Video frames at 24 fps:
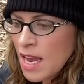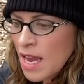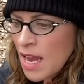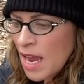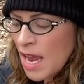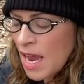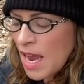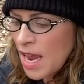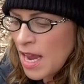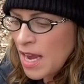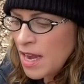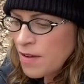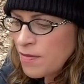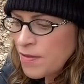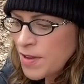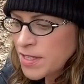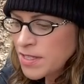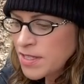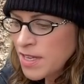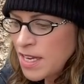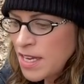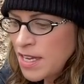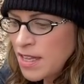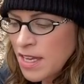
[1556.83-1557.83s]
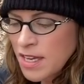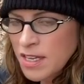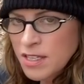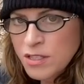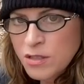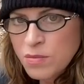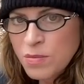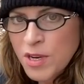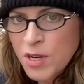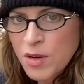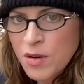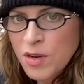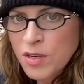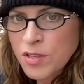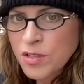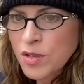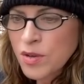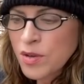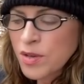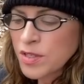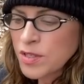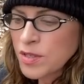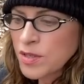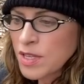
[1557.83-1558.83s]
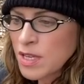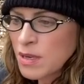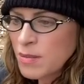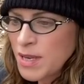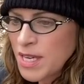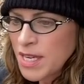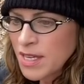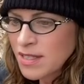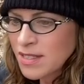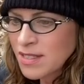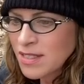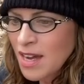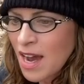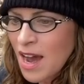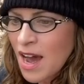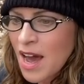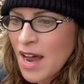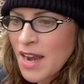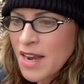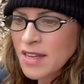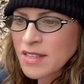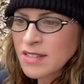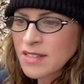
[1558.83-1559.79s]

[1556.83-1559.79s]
And if it's anything spiritual, it's only because God has